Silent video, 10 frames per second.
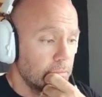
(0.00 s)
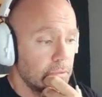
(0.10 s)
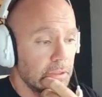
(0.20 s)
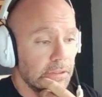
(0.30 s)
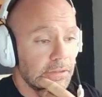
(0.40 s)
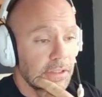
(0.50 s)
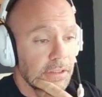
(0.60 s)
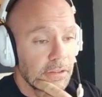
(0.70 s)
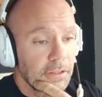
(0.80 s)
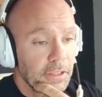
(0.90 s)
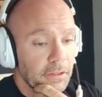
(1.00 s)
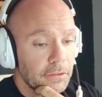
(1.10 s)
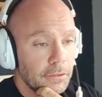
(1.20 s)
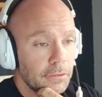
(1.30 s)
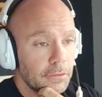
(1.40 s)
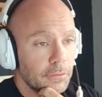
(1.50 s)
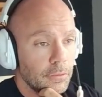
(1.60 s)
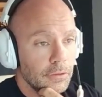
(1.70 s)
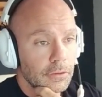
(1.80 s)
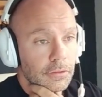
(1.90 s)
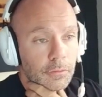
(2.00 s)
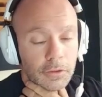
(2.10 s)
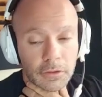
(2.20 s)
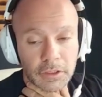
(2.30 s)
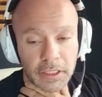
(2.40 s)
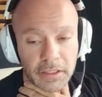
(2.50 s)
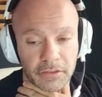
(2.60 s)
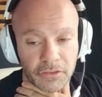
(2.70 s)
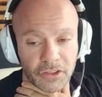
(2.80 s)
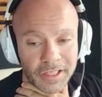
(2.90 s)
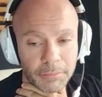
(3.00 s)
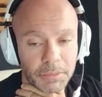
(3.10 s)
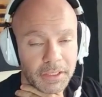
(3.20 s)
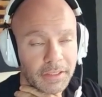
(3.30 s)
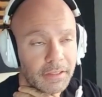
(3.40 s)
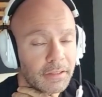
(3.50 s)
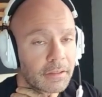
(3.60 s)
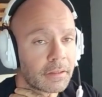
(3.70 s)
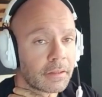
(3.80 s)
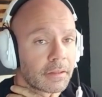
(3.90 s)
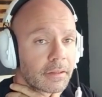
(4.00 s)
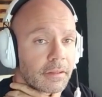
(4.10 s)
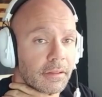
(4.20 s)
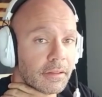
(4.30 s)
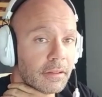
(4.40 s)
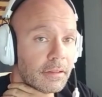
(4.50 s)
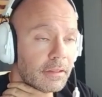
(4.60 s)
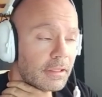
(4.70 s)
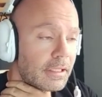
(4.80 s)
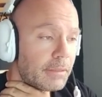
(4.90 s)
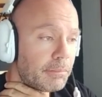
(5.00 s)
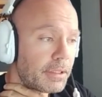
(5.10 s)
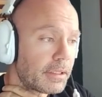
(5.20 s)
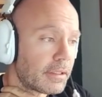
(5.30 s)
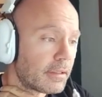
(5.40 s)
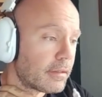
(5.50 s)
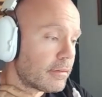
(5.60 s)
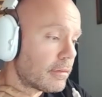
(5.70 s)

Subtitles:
and saying, okay, cool, world class champion, Olympian